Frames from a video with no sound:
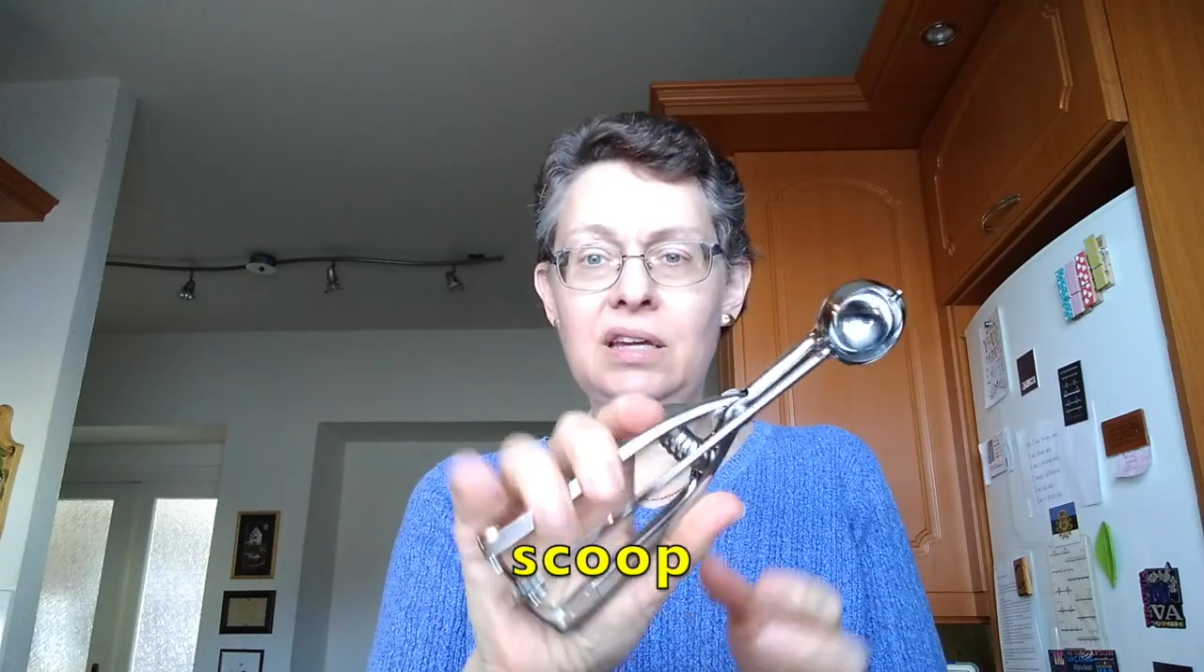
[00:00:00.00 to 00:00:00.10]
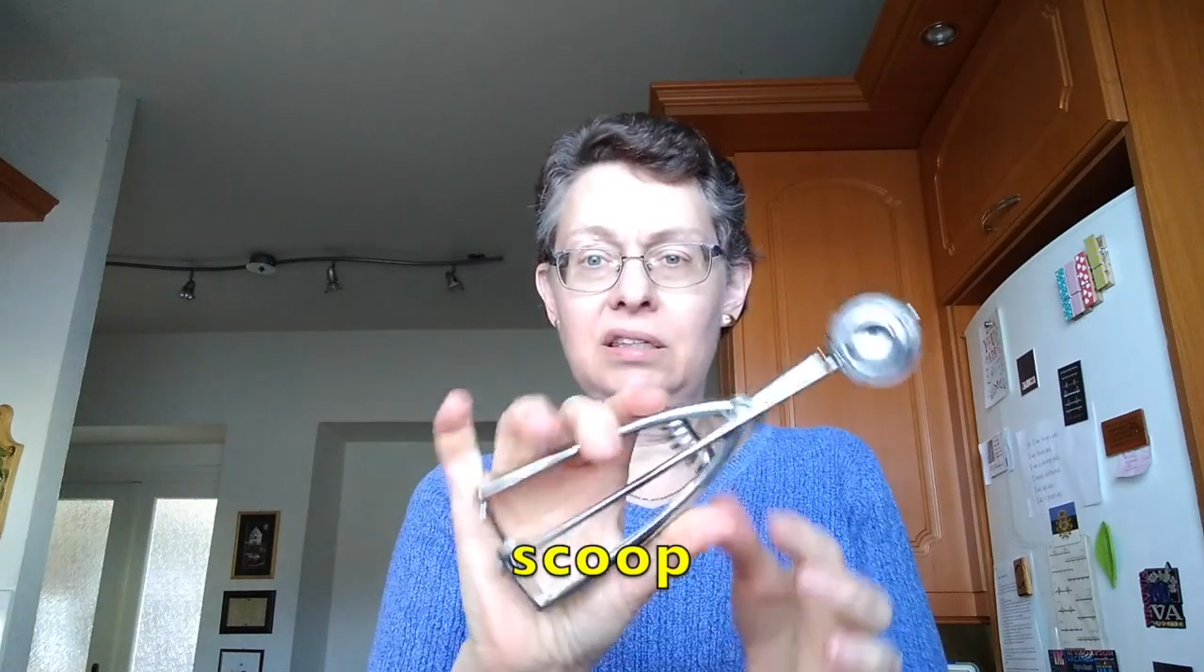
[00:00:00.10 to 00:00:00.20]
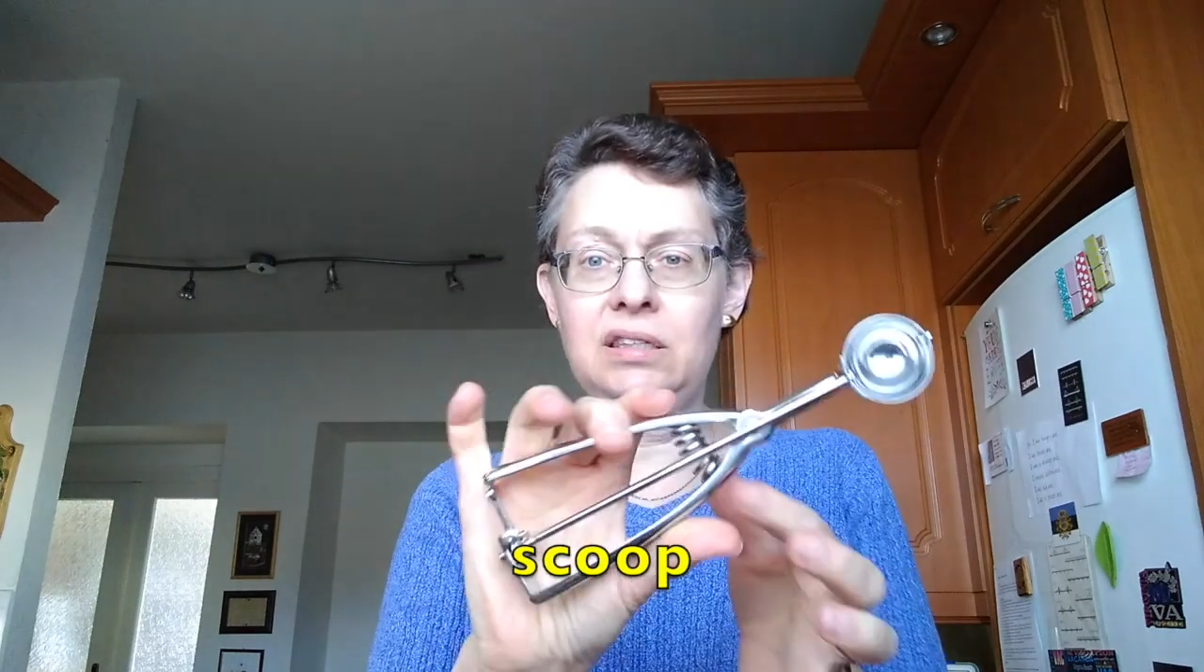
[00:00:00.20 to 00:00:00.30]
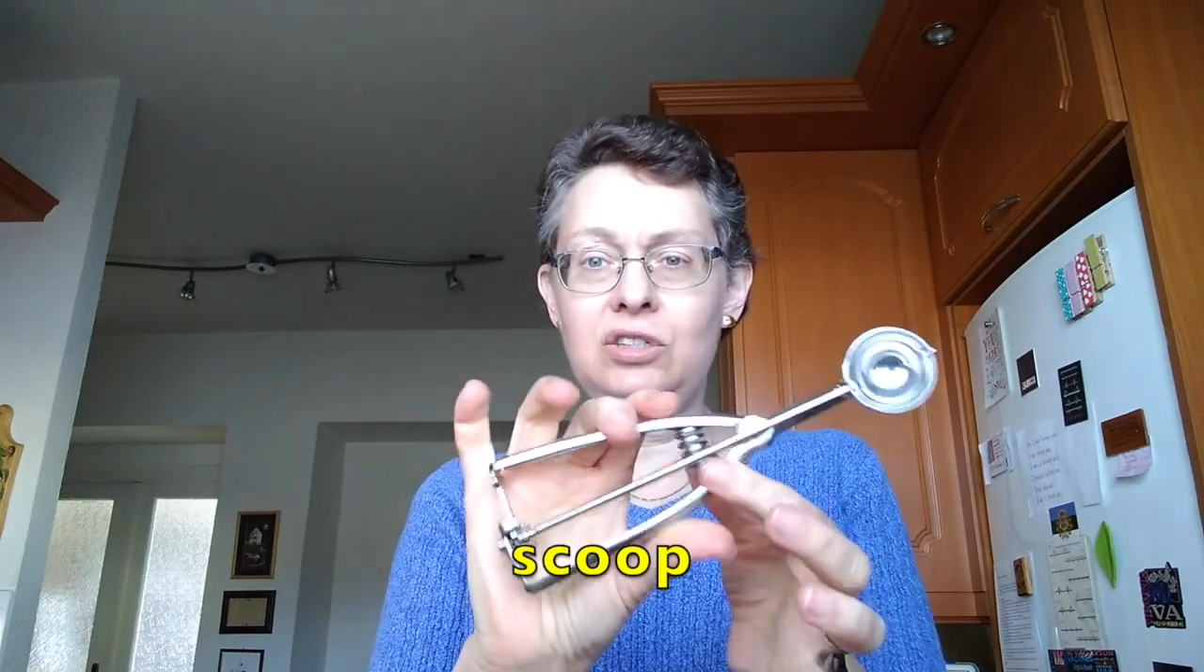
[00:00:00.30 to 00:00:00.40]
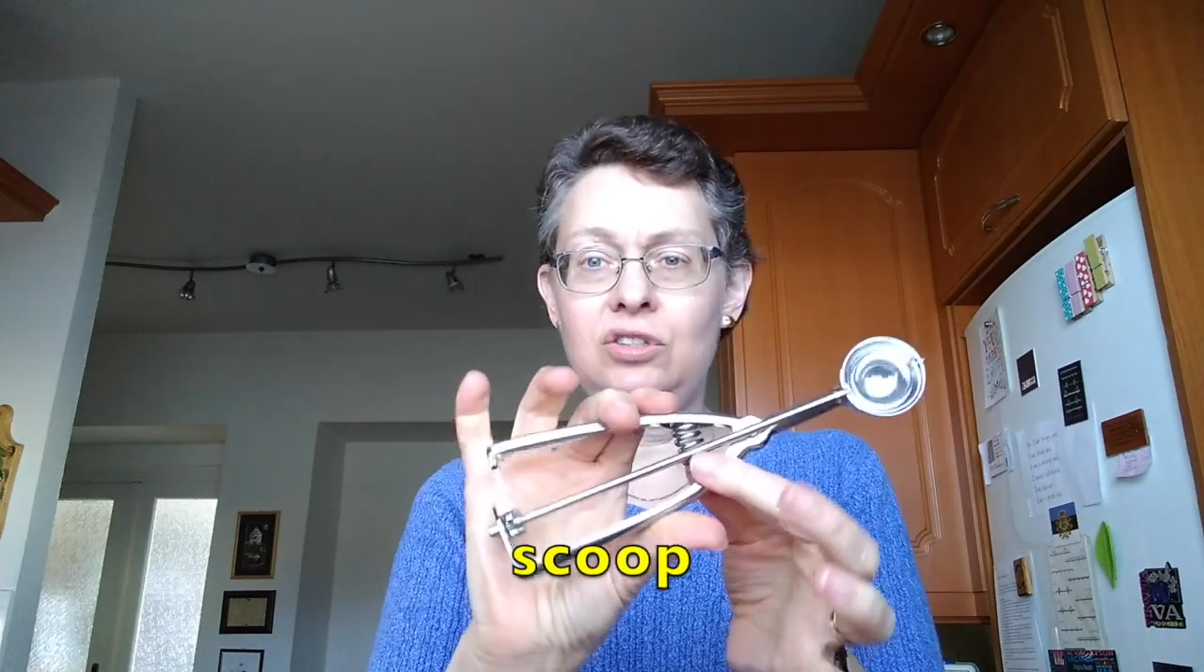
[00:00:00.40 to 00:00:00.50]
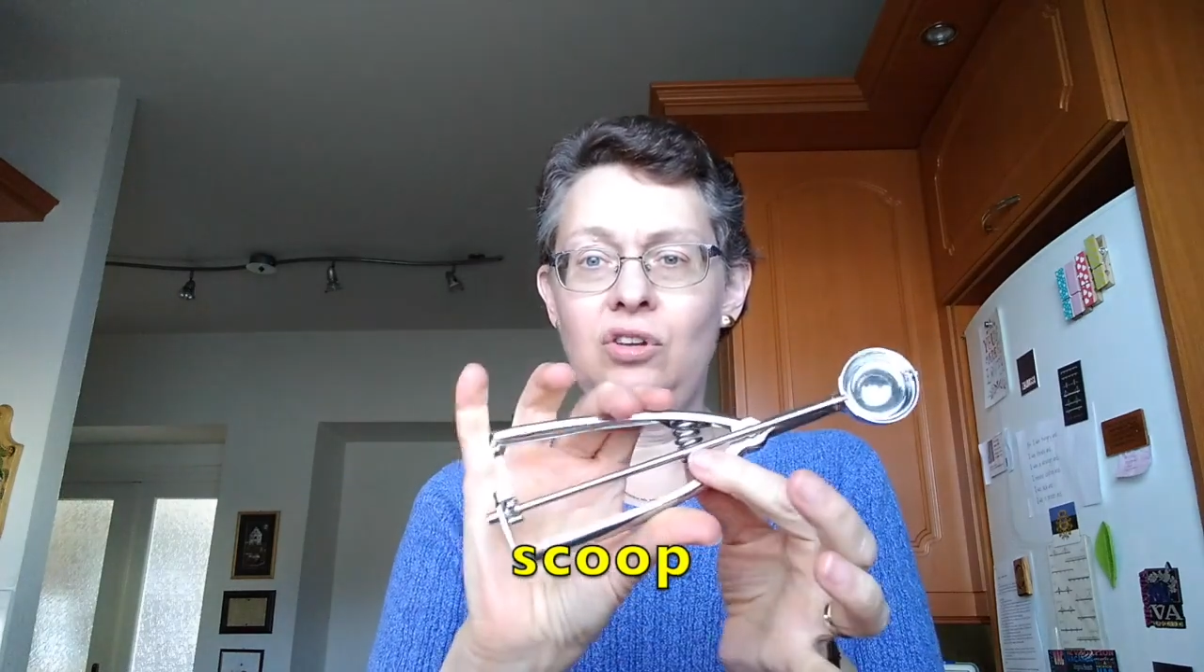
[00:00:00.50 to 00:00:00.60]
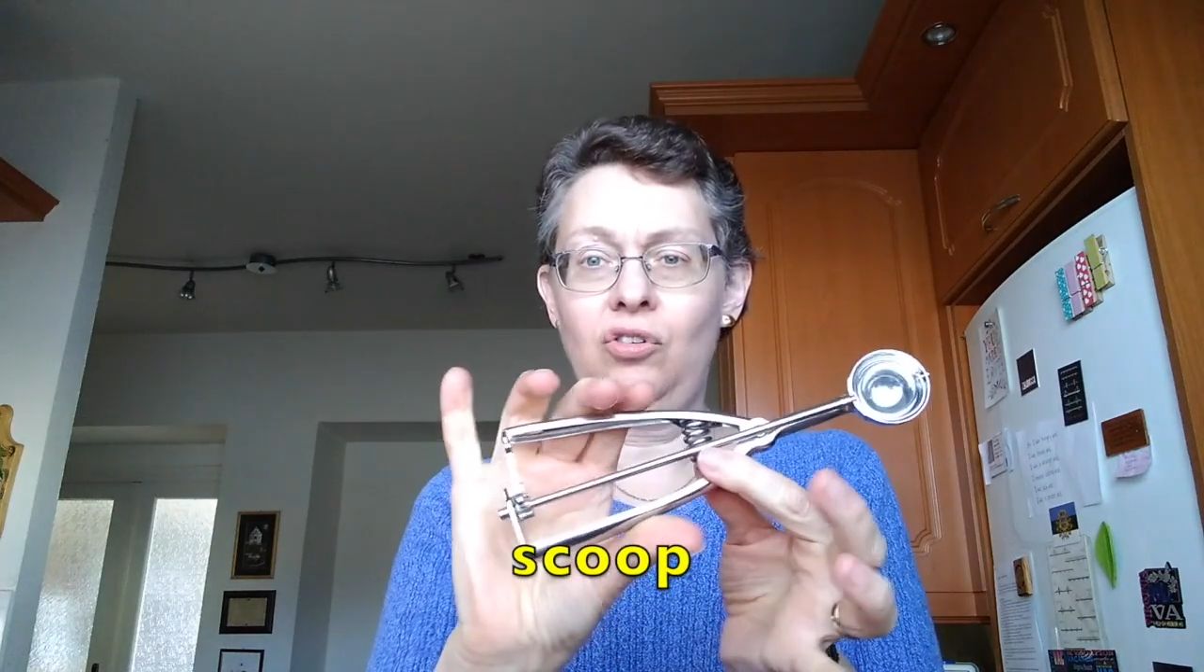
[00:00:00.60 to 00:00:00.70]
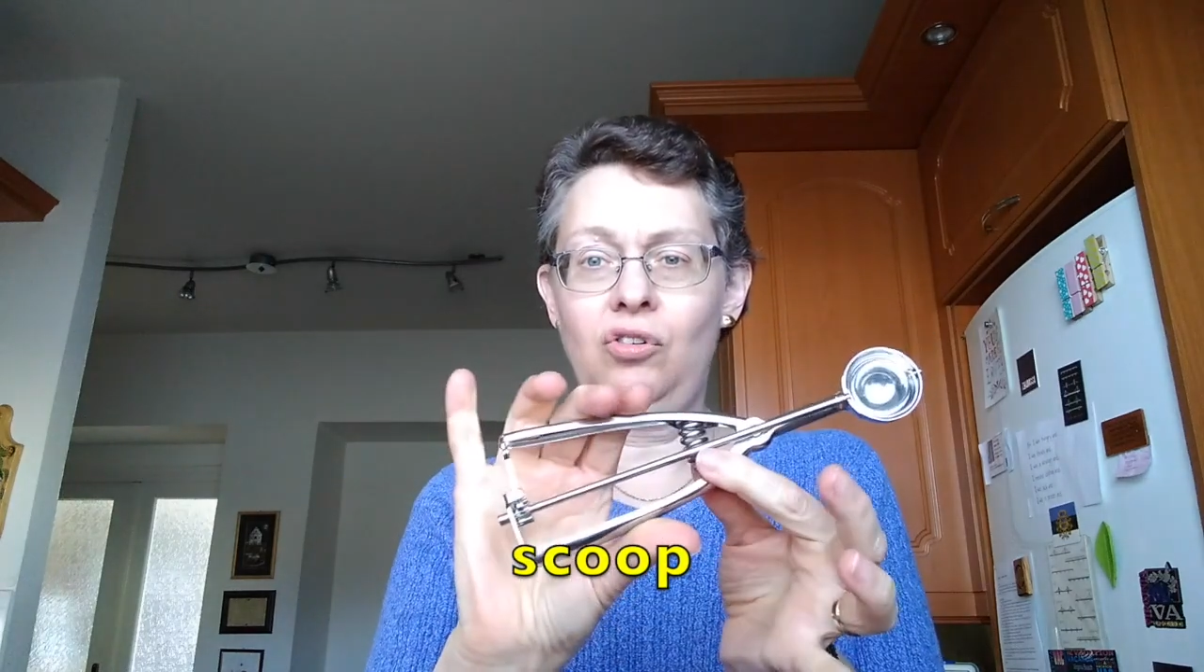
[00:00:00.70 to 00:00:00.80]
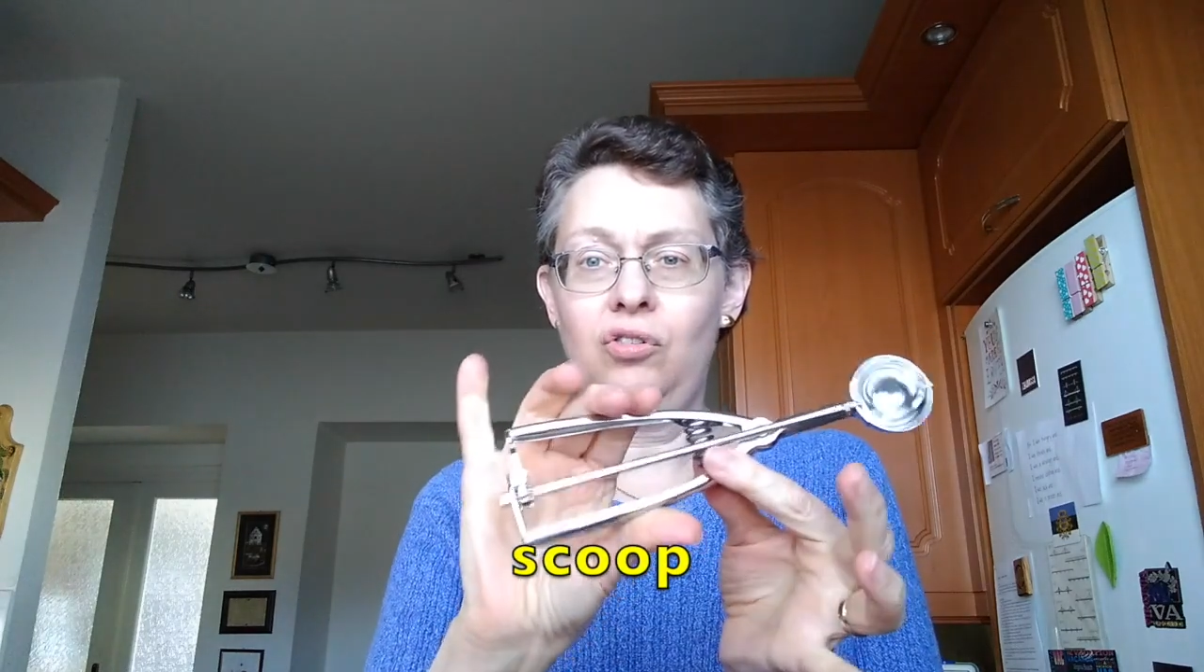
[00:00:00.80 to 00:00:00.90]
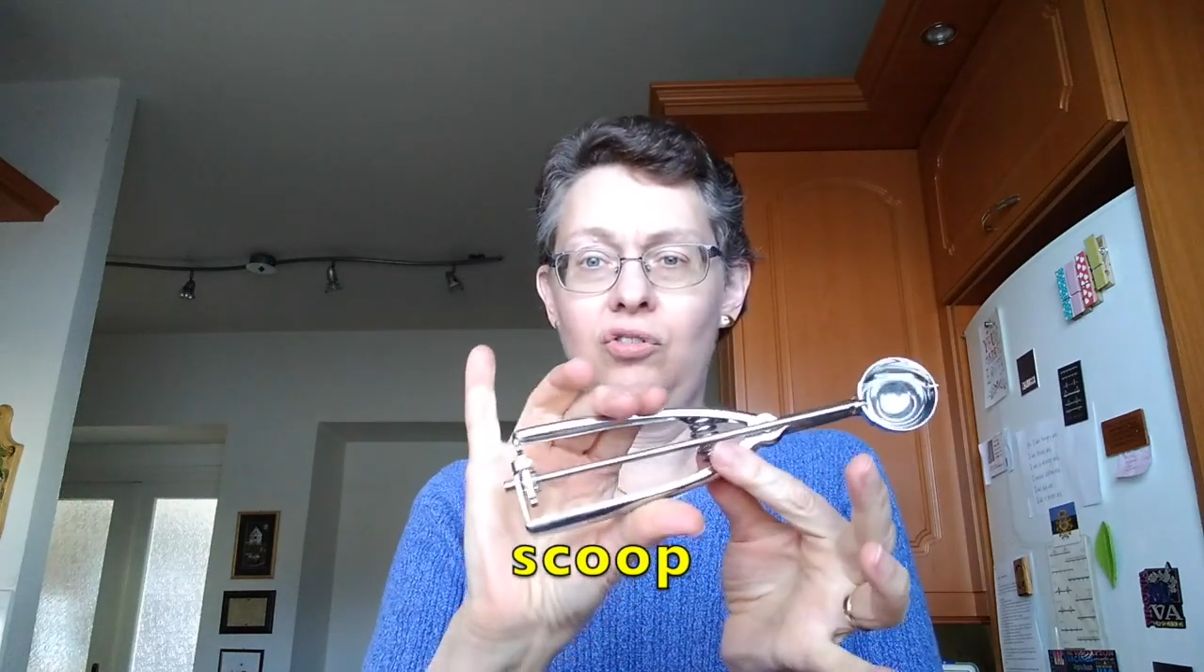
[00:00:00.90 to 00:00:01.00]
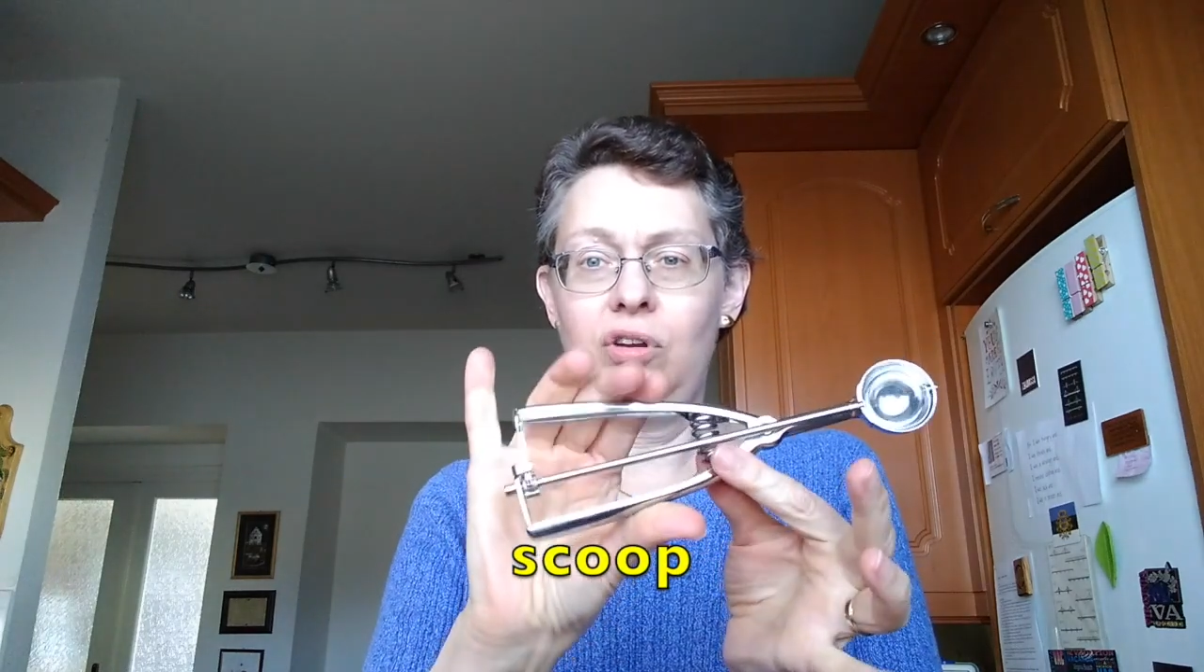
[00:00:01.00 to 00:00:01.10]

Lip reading: got this little,